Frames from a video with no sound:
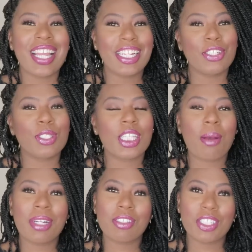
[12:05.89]
Thank you
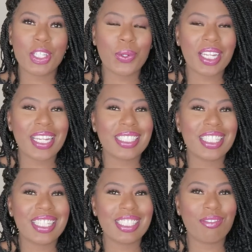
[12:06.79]
so much for tuning
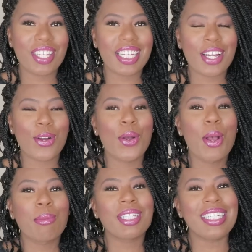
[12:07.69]
into this video.
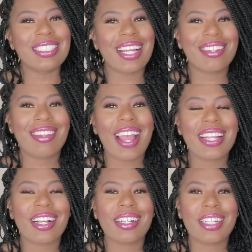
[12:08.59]
Please
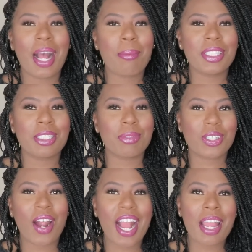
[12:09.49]
like, comment,
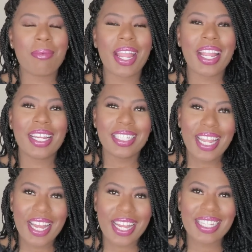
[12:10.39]
subscribe, and
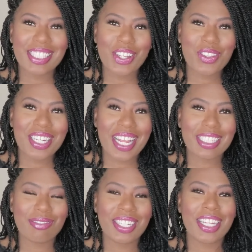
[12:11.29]
yeah, until the
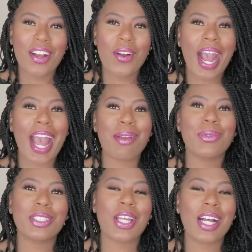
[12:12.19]
next video, I
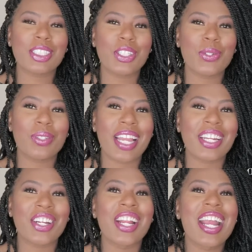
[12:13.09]
will talk to you
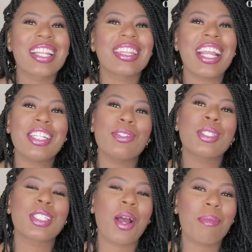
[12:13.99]
later. Thank you
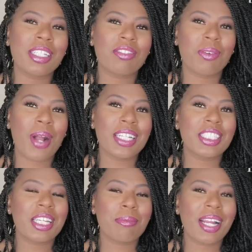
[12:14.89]
so much for
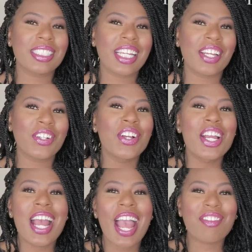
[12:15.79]
watching my channel.
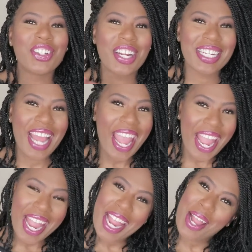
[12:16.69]
Have a great
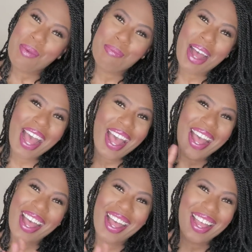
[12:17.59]
day.
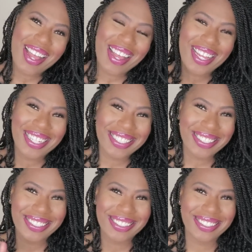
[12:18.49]
Bye.